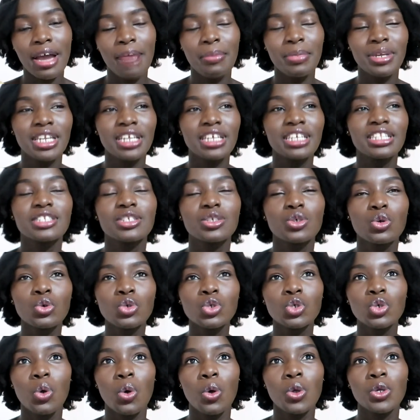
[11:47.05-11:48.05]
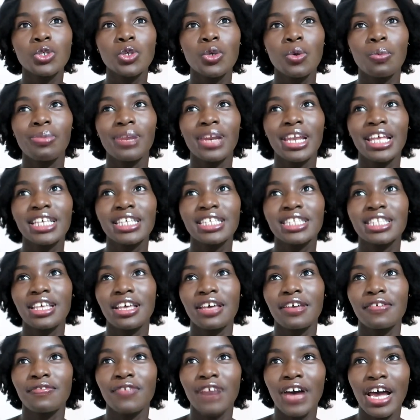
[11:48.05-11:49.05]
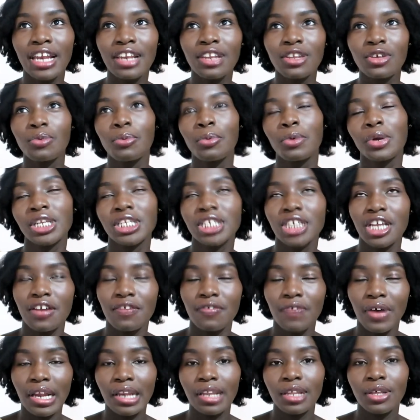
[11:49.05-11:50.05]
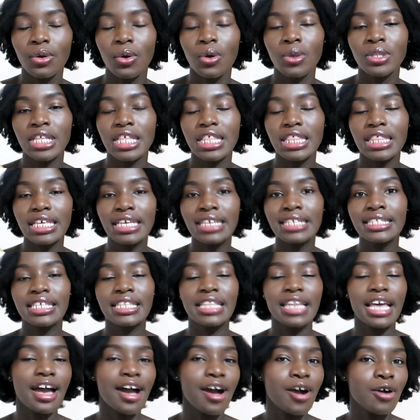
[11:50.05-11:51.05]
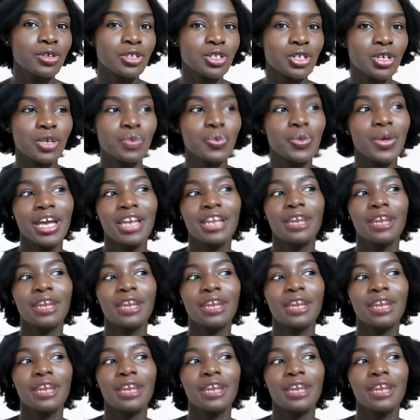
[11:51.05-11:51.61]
I mean, it's good to also place the value, monetary value, on the things in the house, so